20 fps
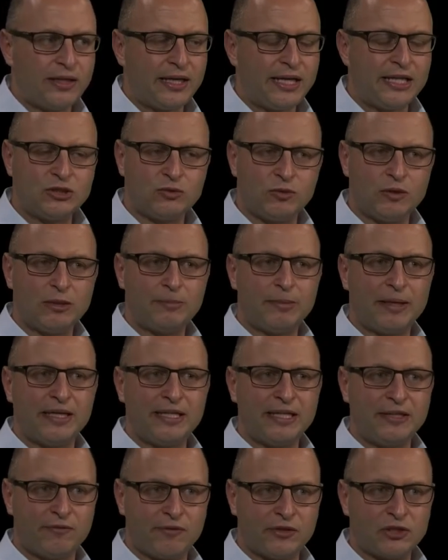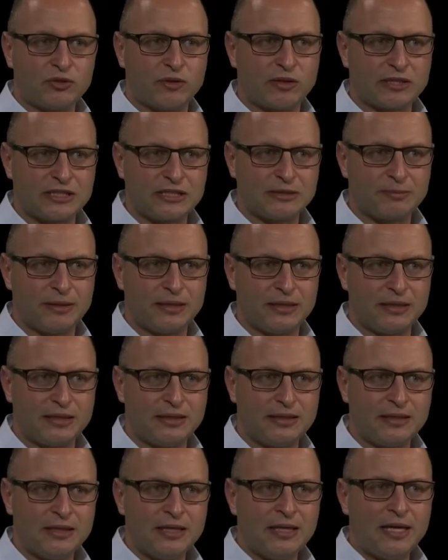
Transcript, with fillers: is really about infrastructure spending,